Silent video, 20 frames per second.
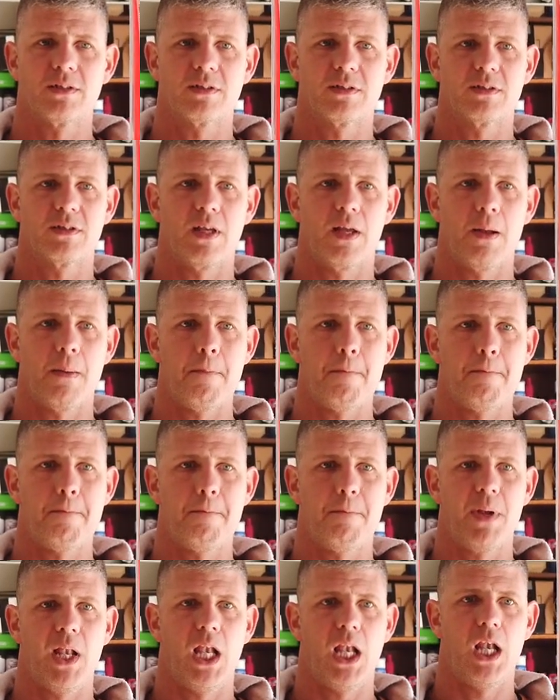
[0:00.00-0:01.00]

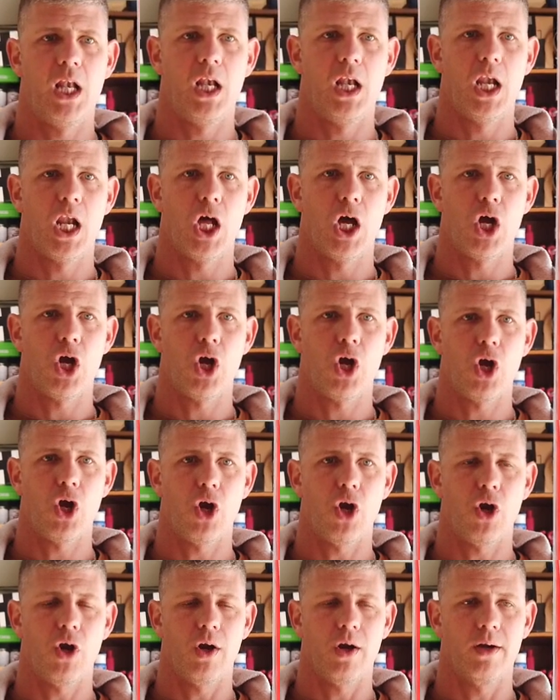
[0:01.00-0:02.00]

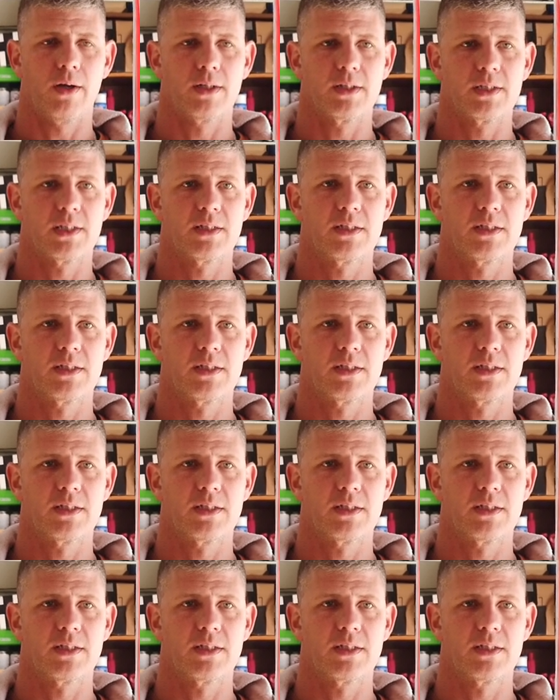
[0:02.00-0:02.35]
Simpler.